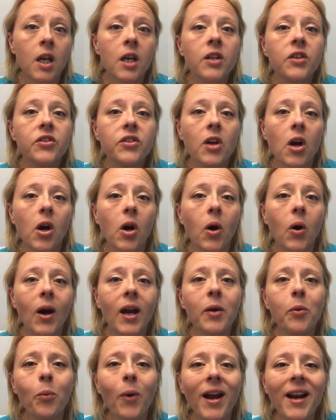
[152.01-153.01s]
So
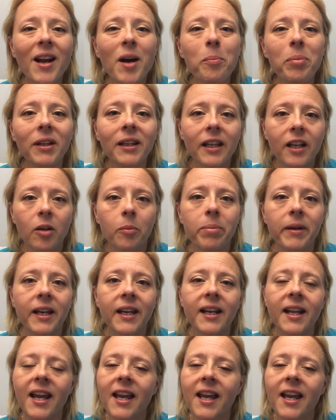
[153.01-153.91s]
it went up a little bit,